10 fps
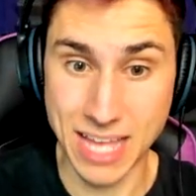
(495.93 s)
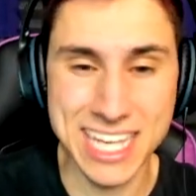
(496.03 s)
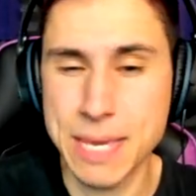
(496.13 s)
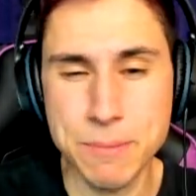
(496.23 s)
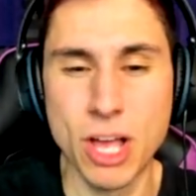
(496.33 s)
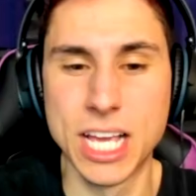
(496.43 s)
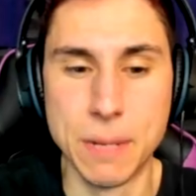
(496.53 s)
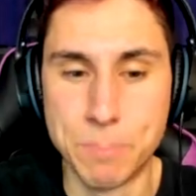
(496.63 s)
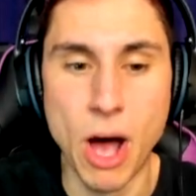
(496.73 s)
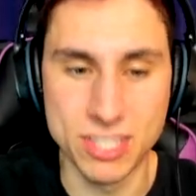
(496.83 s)
I keep calling it
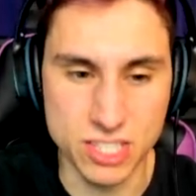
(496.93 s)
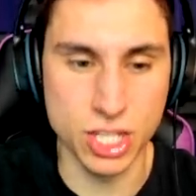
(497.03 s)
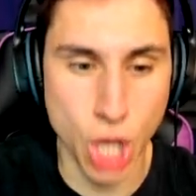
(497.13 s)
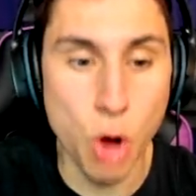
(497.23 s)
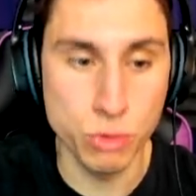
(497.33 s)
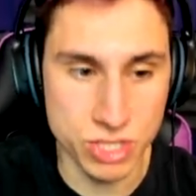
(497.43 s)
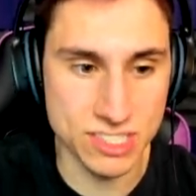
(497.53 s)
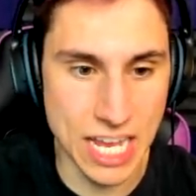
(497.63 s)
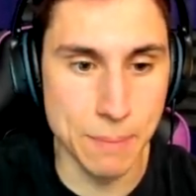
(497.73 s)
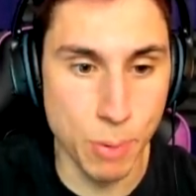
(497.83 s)
a boss. It's a ghost.
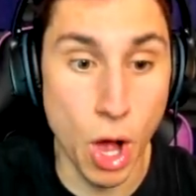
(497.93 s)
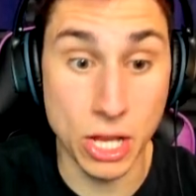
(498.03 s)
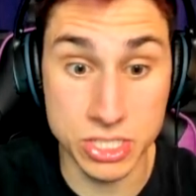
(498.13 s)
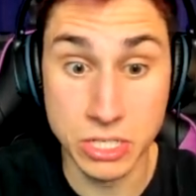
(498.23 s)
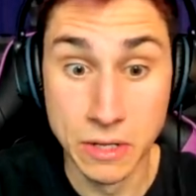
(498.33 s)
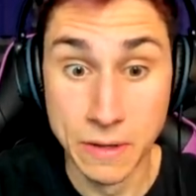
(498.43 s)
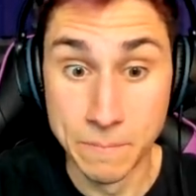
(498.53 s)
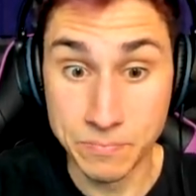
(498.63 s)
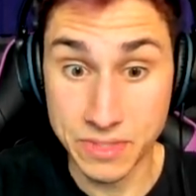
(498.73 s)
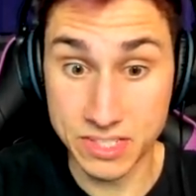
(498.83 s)
It's not a boss.
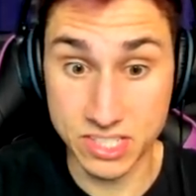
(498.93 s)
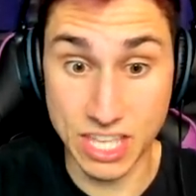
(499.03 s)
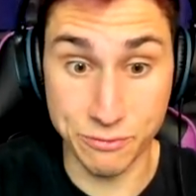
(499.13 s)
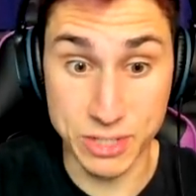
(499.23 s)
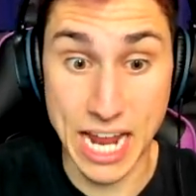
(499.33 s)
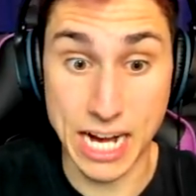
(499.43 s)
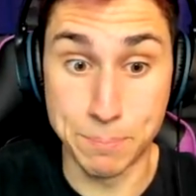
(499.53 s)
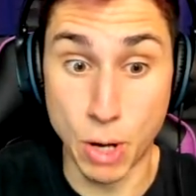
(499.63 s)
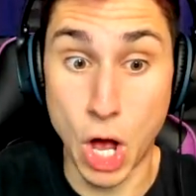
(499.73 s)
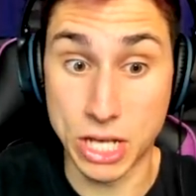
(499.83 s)
This is definitely not
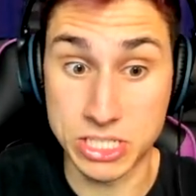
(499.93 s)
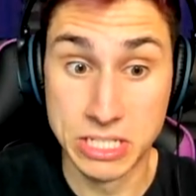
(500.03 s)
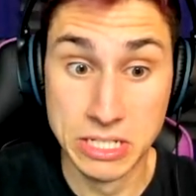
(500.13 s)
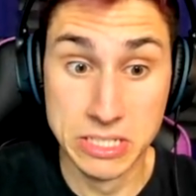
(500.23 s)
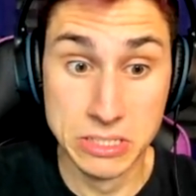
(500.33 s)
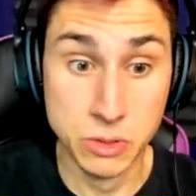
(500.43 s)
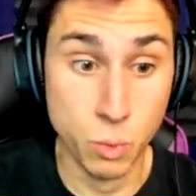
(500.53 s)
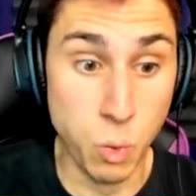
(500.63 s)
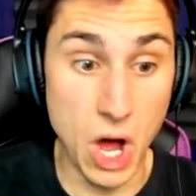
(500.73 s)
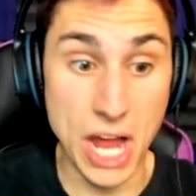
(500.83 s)
a boss.
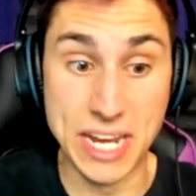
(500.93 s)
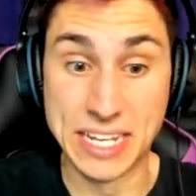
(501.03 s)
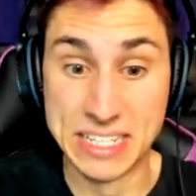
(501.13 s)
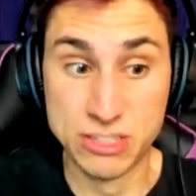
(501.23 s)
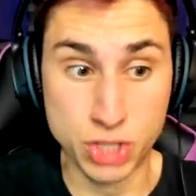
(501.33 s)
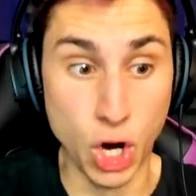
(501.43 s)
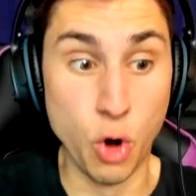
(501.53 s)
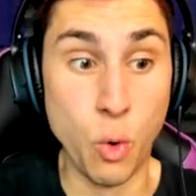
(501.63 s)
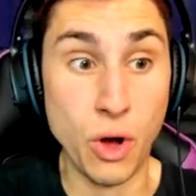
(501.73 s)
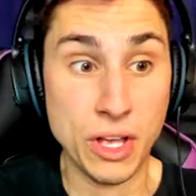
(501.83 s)
One, two,